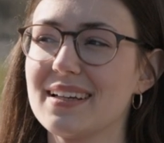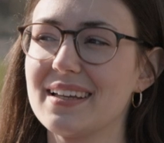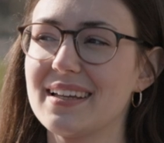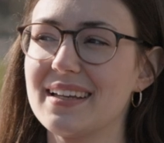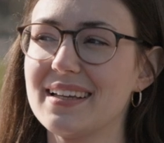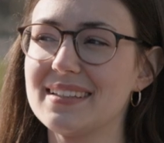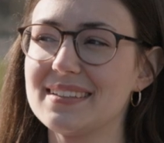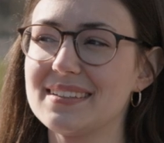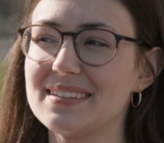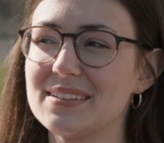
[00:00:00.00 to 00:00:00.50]

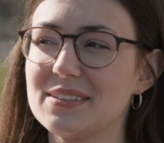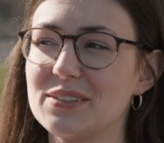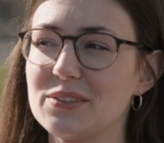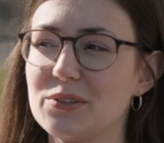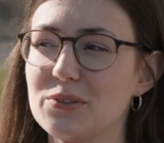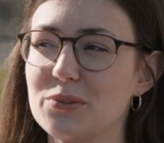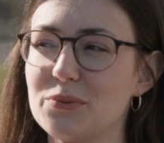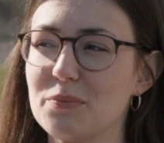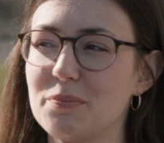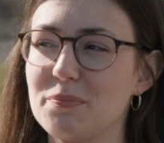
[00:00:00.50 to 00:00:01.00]
is
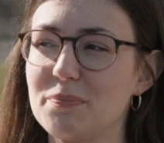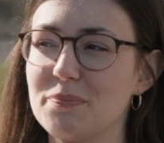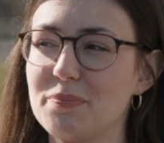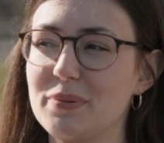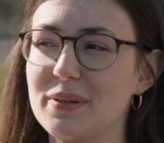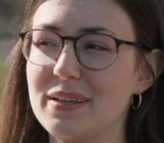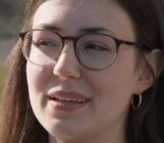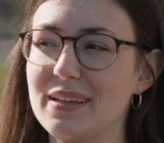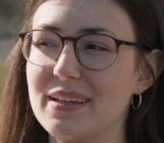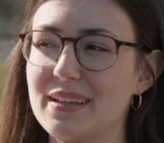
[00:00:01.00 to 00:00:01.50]
to
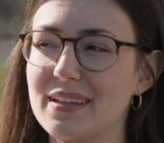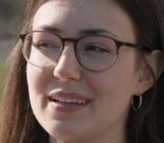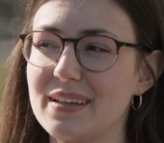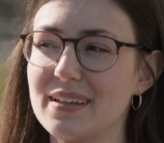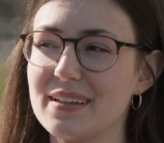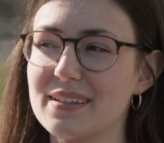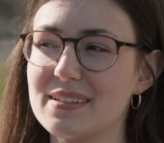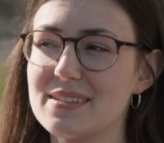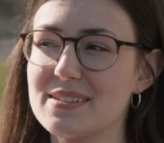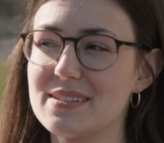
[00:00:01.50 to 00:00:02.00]

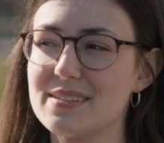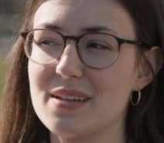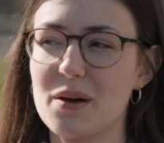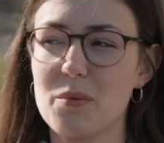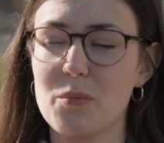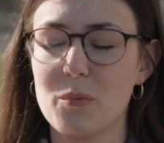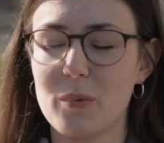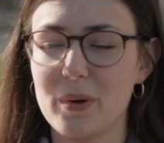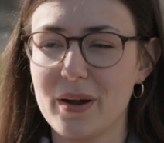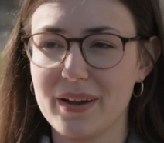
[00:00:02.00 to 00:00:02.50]
be
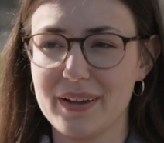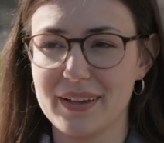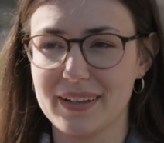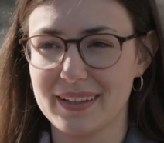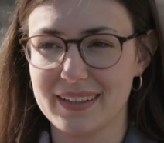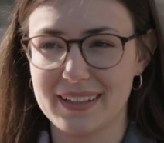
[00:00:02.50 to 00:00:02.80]
somewhere in